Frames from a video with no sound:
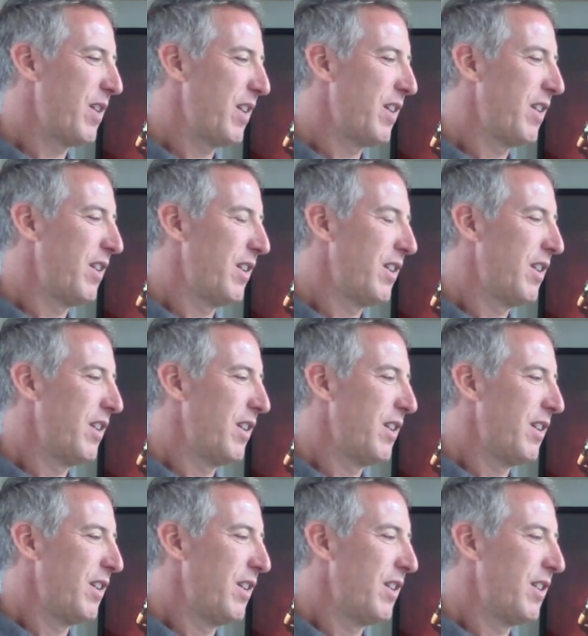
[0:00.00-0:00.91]

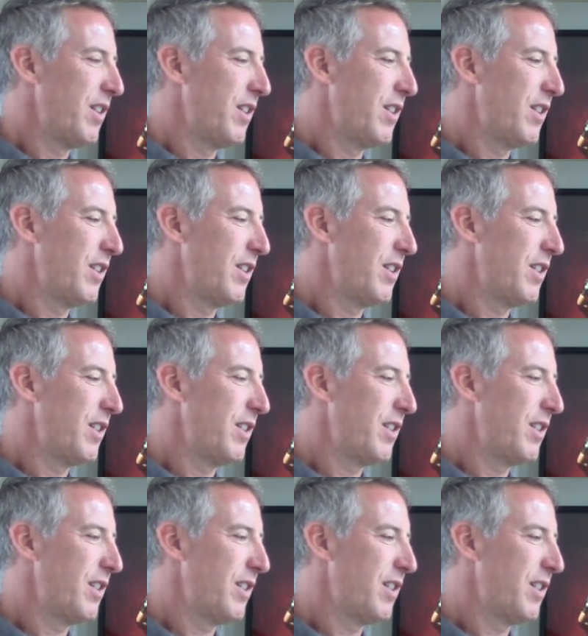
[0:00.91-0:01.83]

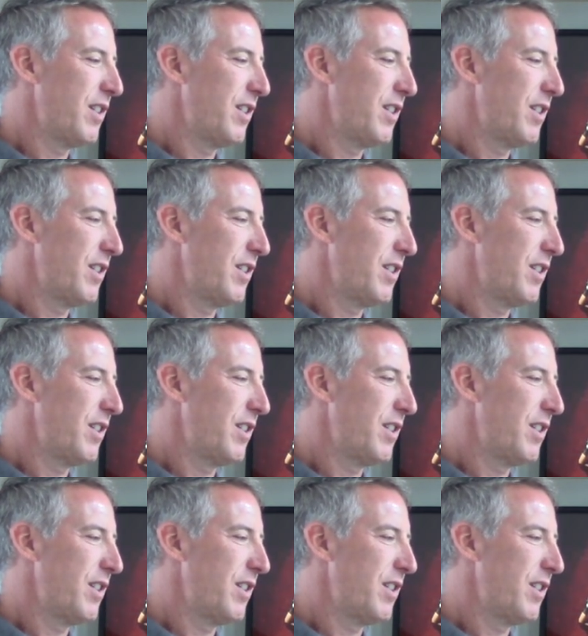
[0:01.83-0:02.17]
(silent)